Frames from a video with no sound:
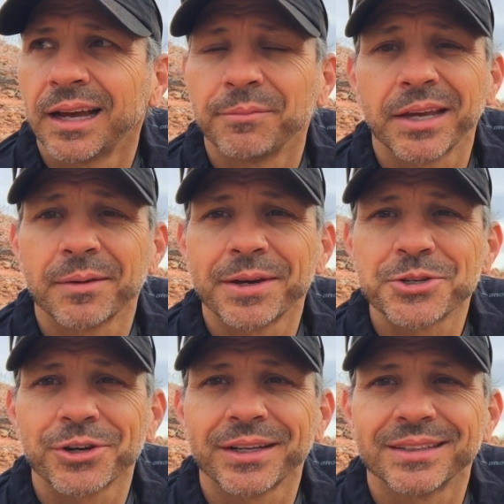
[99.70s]
I'm taking my
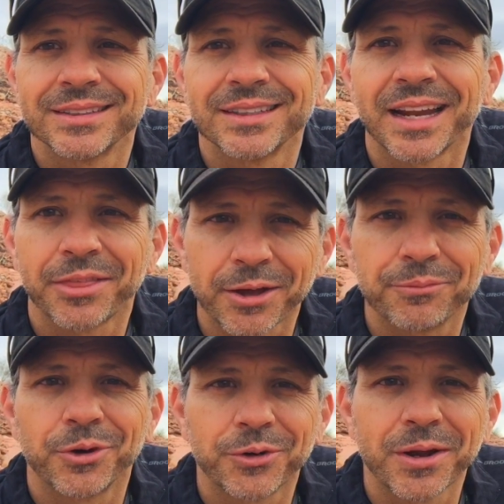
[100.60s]
journey. And I thought,
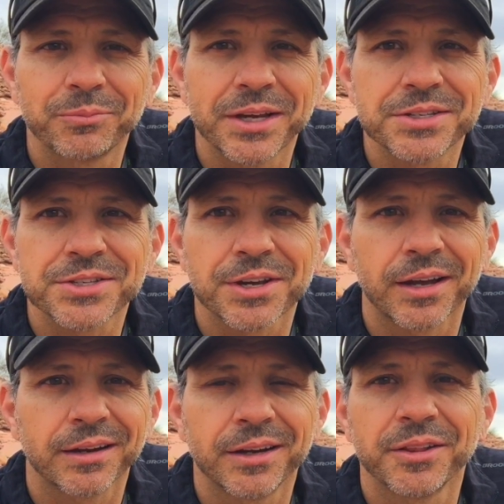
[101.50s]
what a great place to
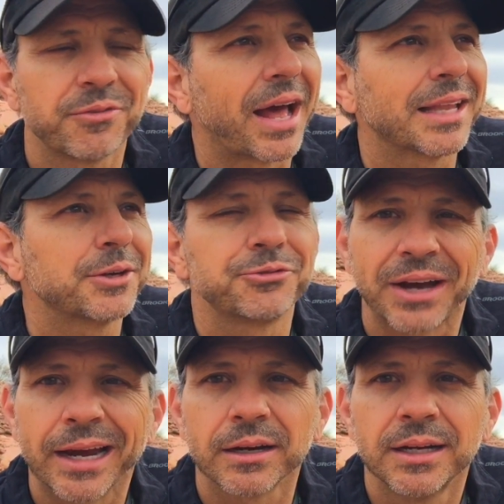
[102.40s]
start here in the Valley of
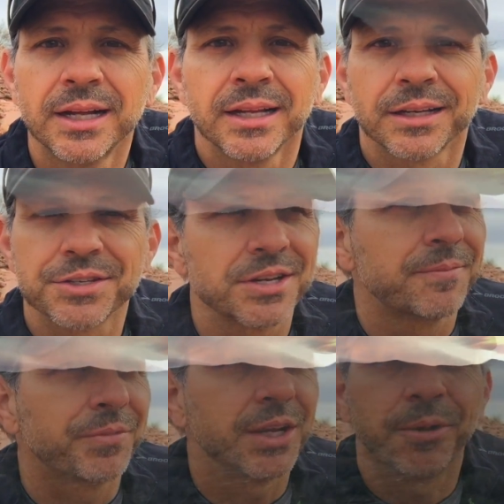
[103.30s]
Fire, because you